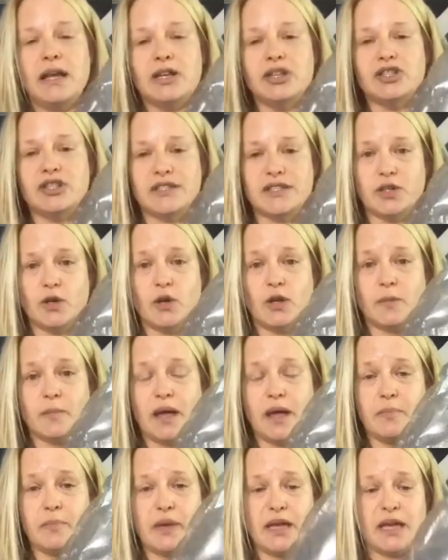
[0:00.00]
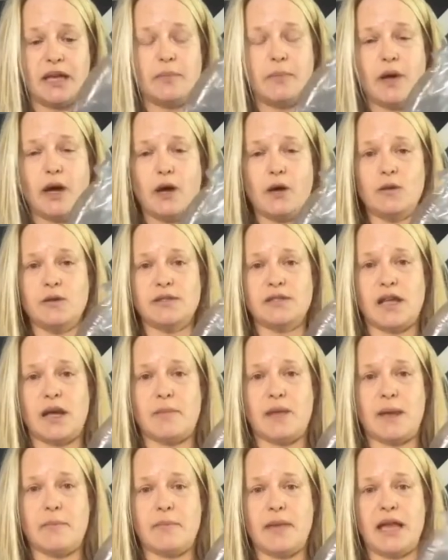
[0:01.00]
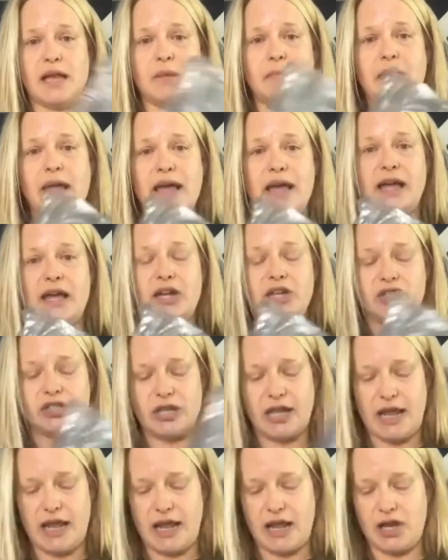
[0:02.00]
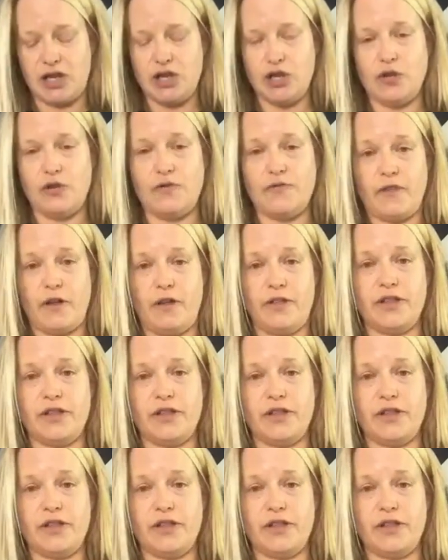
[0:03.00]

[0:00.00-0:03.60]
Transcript: just go to my pinned post on my main page and you follow the